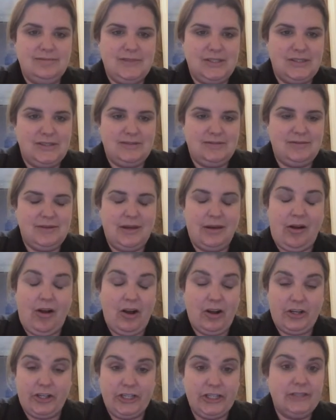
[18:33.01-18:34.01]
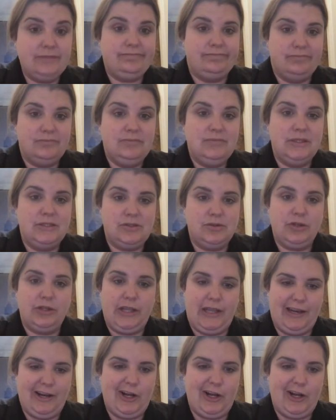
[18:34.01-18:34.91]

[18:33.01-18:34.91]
just an honor. It's really an